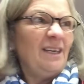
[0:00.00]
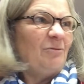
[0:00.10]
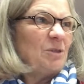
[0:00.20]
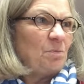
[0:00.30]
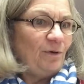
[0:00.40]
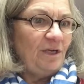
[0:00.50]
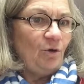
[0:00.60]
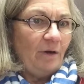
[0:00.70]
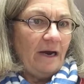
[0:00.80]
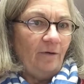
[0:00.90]
It was pretty
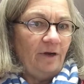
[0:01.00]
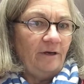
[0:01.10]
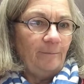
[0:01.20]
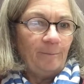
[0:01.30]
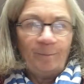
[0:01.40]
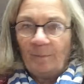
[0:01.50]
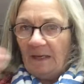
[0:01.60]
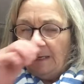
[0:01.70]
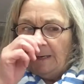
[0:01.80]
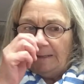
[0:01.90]
crowded,
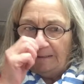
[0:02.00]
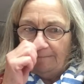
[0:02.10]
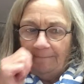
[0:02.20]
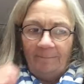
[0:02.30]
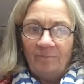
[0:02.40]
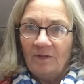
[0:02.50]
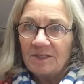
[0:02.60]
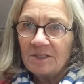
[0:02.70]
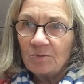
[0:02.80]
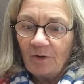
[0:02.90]
and
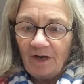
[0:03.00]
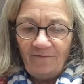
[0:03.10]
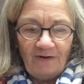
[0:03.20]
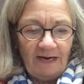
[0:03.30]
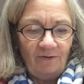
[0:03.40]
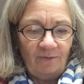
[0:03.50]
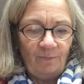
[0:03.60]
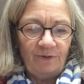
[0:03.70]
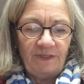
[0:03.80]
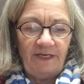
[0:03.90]
this is what I found and
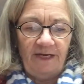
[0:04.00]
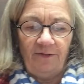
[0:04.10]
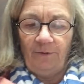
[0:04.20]
put together.